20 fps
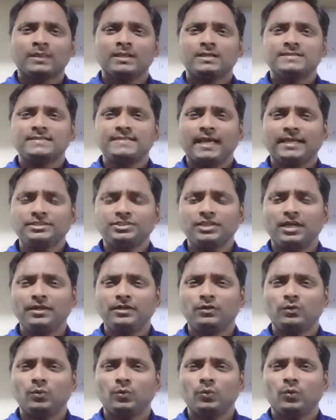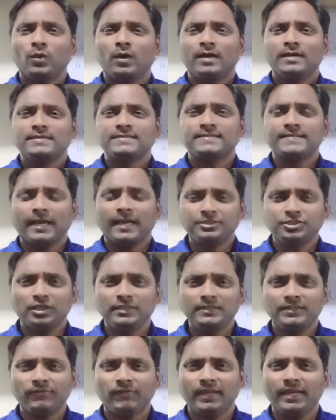section 2,
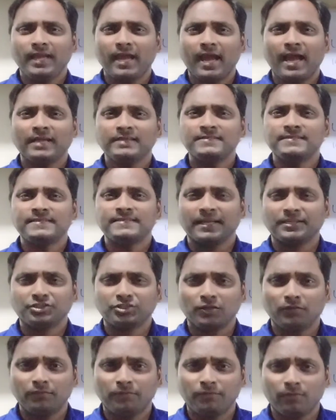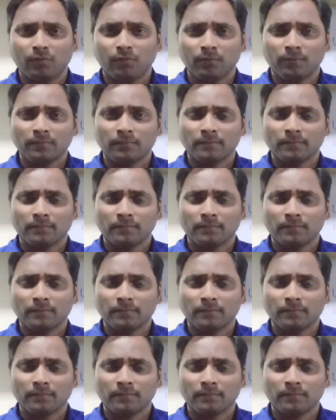section 3 and section 4.